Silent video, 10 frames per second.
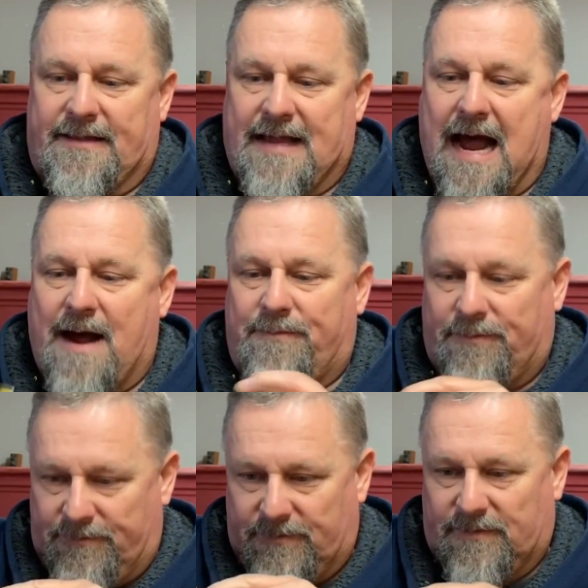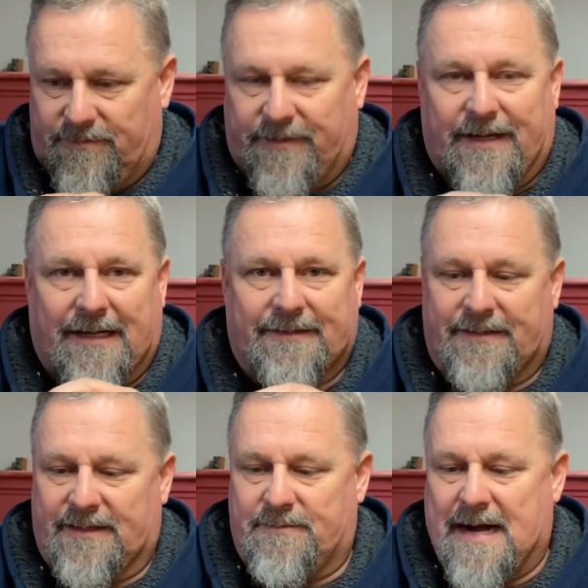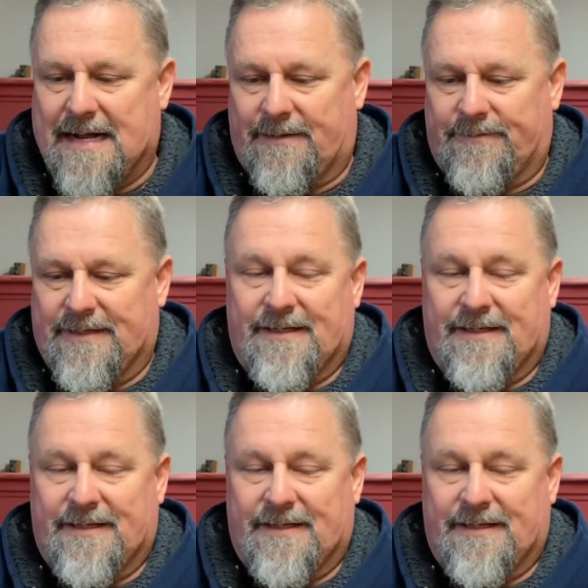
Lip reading: top connected to the bottom